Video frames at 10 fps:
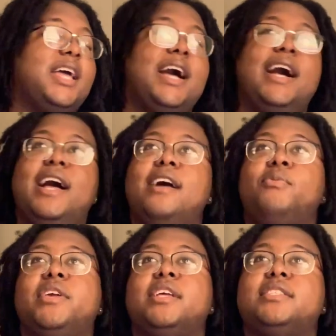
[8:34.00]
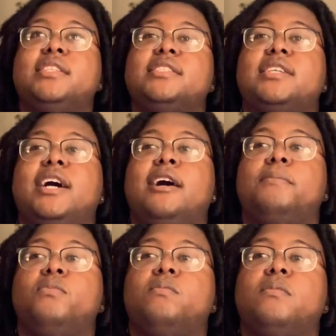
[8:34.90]
I we get to the
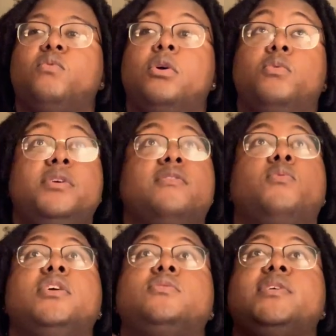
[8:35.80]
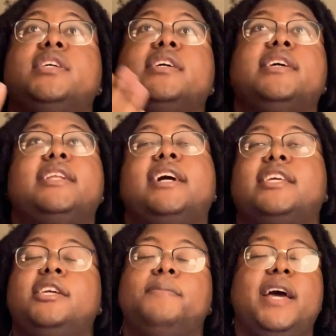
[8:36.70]
top. Well, we once we get and I
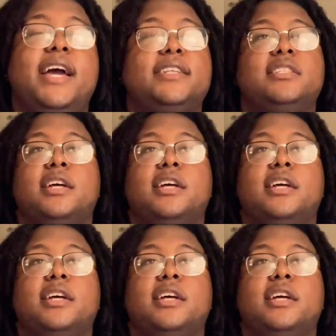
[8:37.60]
keep asking,